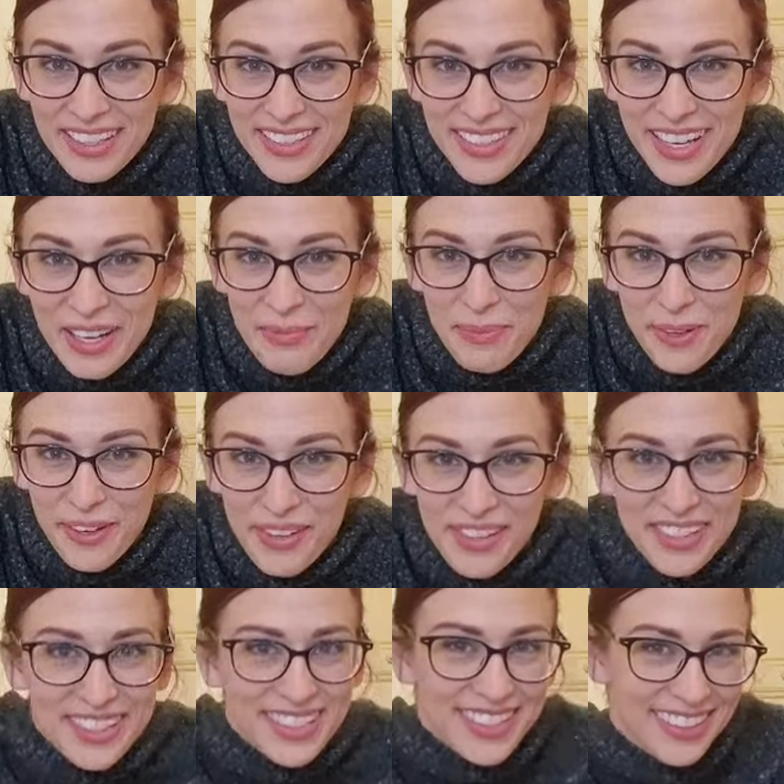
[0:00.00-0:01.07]

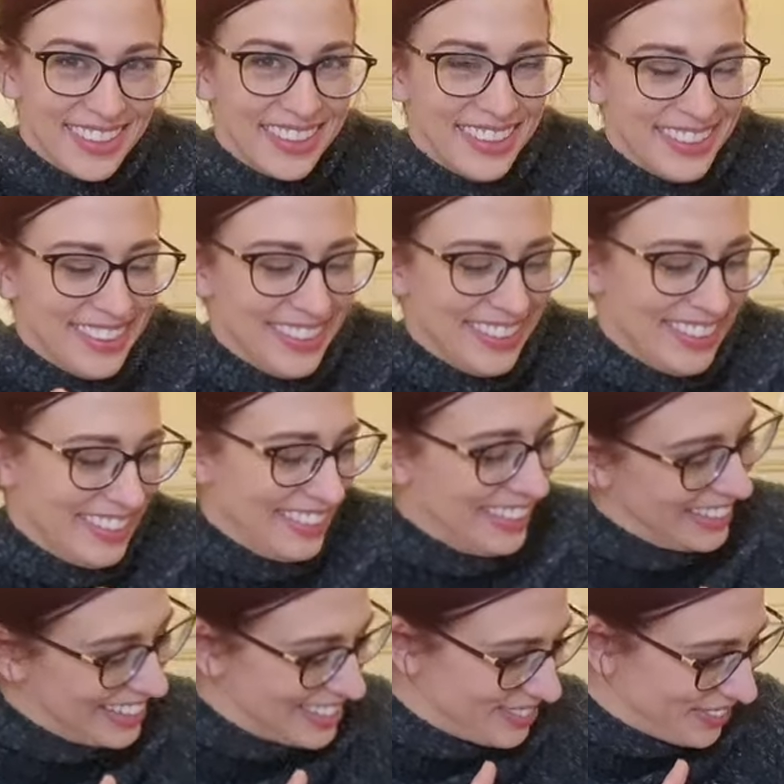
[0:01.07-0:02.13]
Samples.
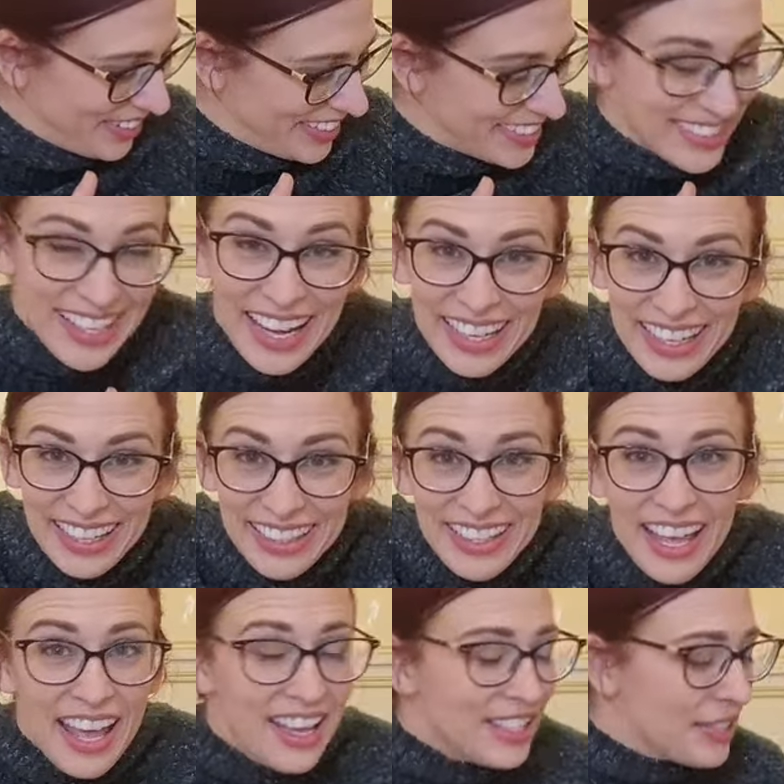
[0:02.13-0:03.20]
It's very
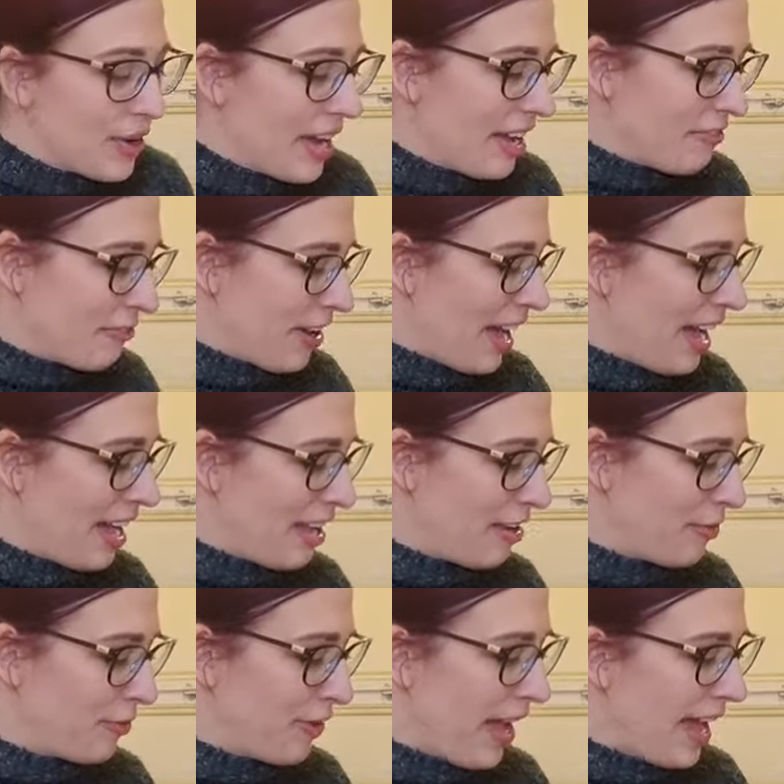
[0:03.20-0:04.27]
exciting. So
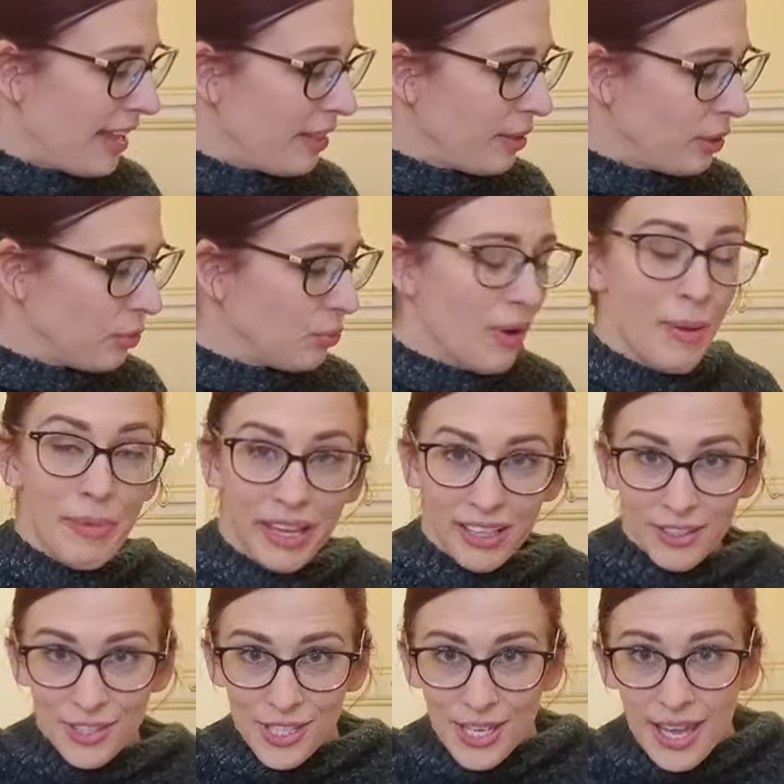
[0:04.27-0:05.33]
I've had a little
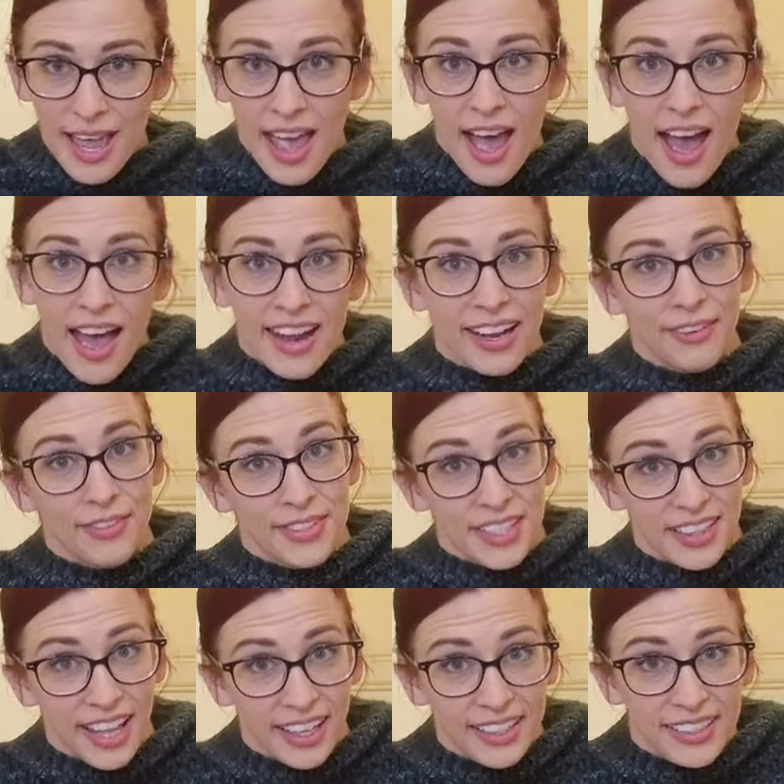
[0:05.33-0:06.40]
rummage and I've
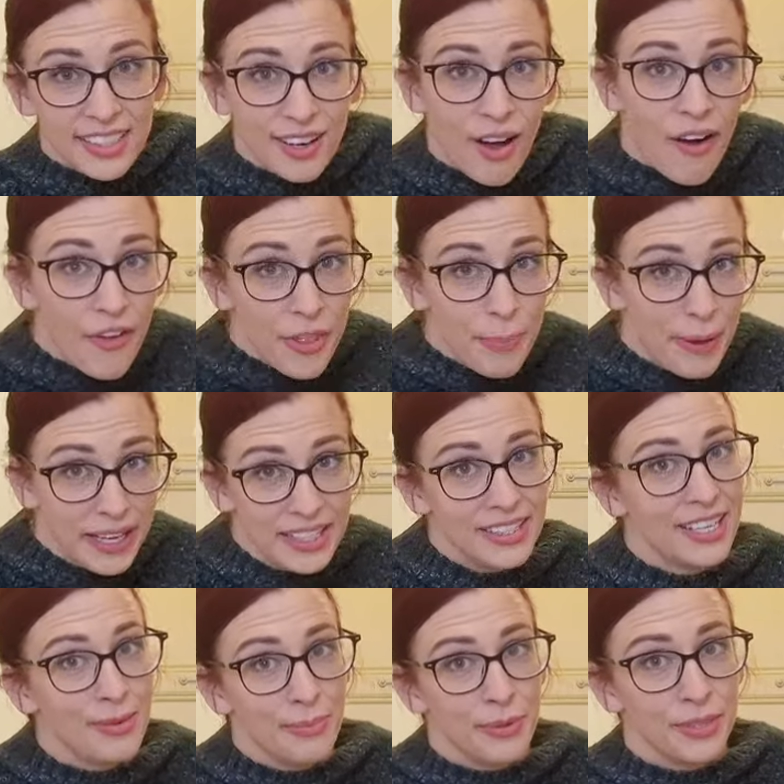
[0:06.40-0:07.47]
selected all the paint
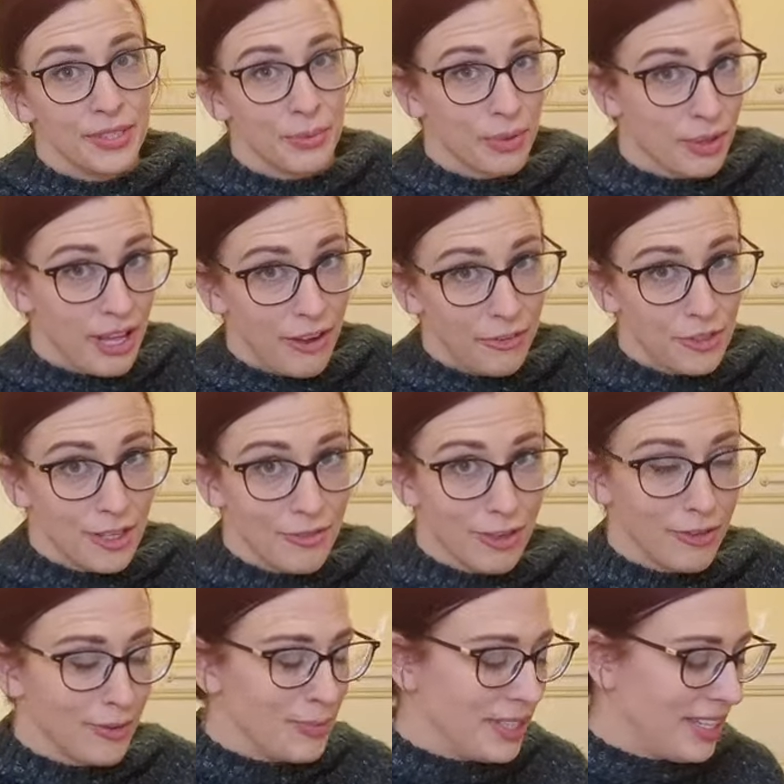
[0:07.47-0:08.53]
samples that were left over
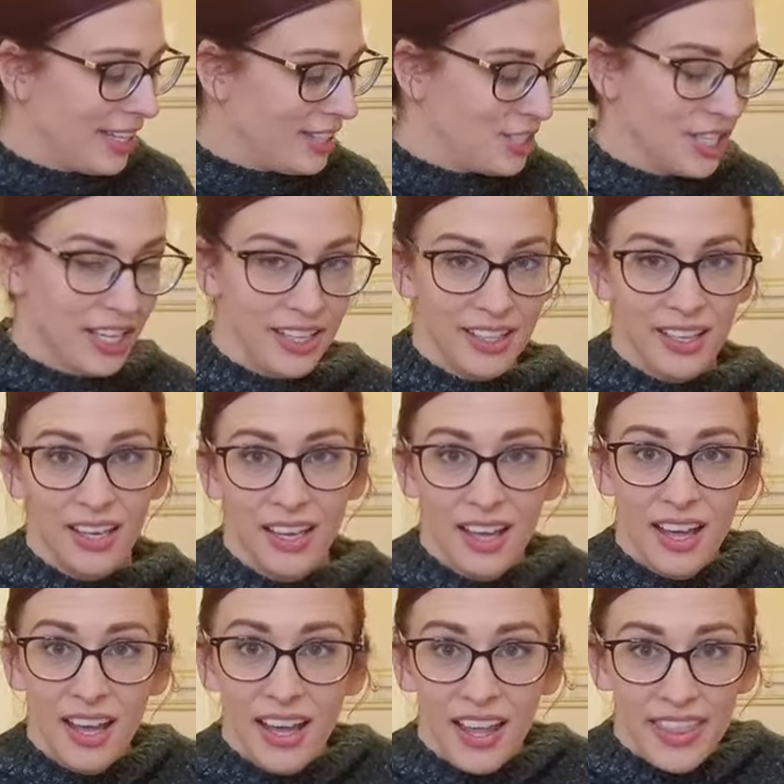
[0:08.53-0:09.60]
from the kitchen
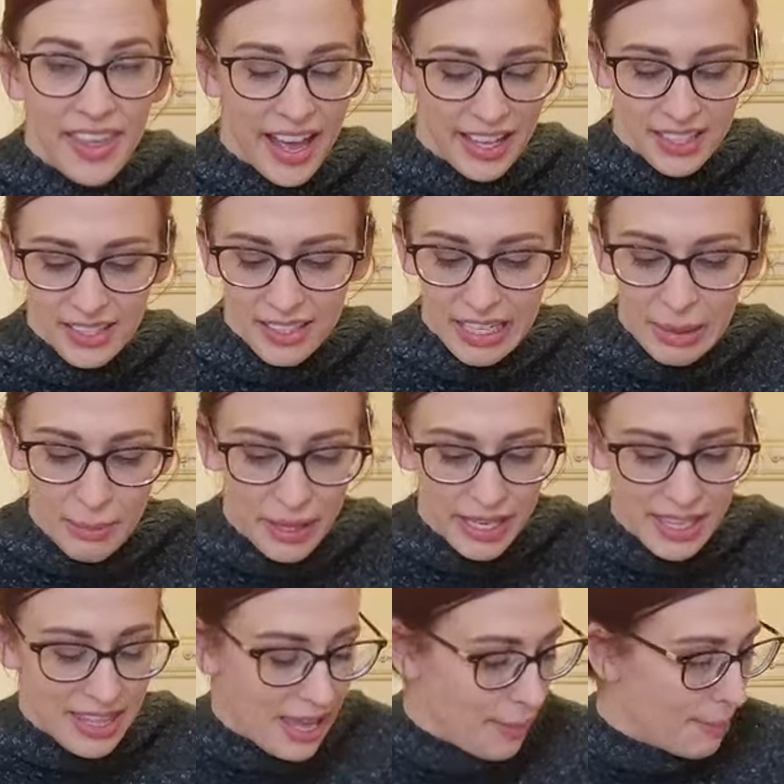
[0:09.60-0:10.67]
that seem
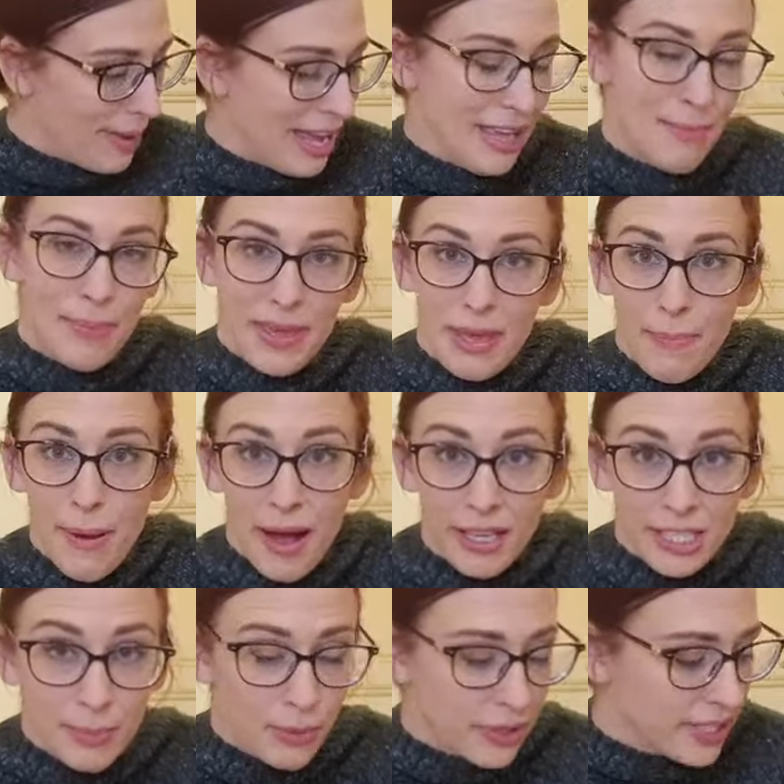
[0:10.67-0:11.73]
like they might be
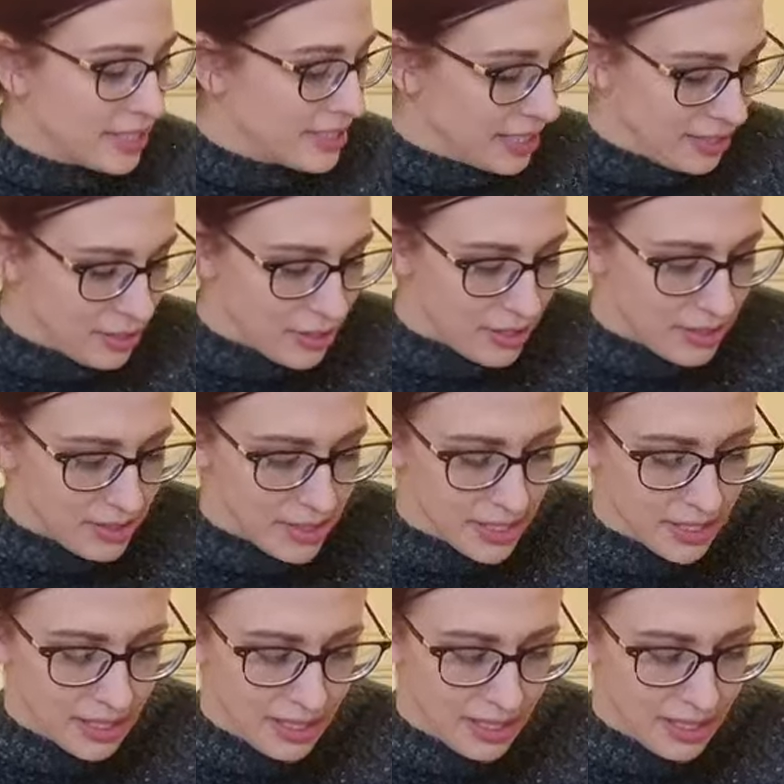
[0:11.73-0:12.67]
possible contenders.